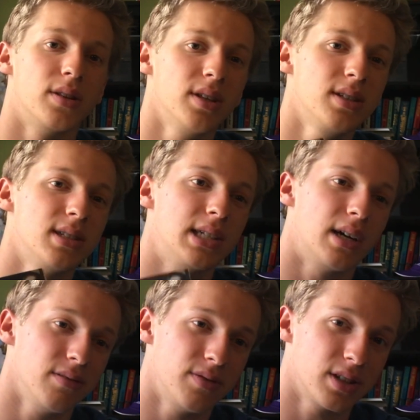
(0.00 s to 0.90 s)
This is
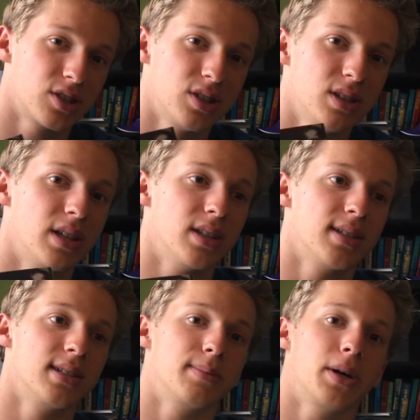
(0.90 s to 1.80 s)
nonfiction, and
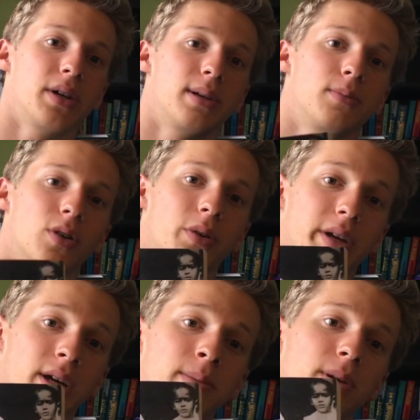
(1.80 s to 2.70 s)
this is about him
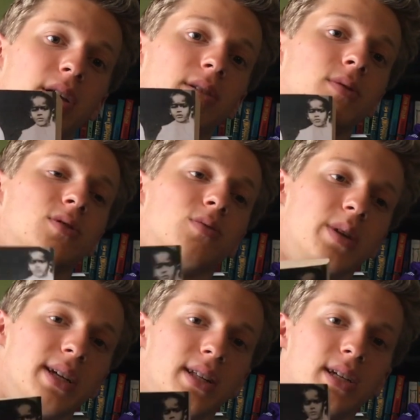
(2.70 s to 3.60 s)
growing up, and it was
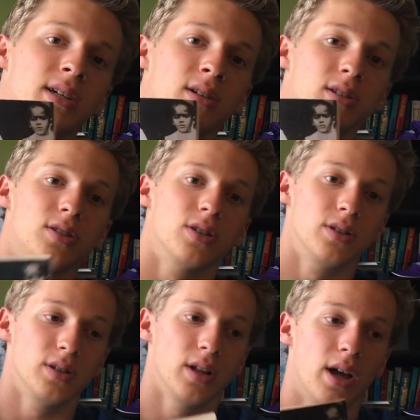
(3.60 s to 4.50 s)
really
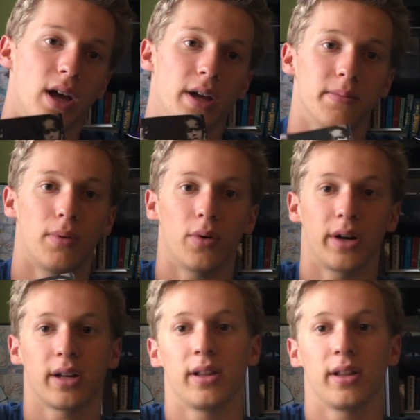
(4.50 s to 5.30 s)
dull and boring.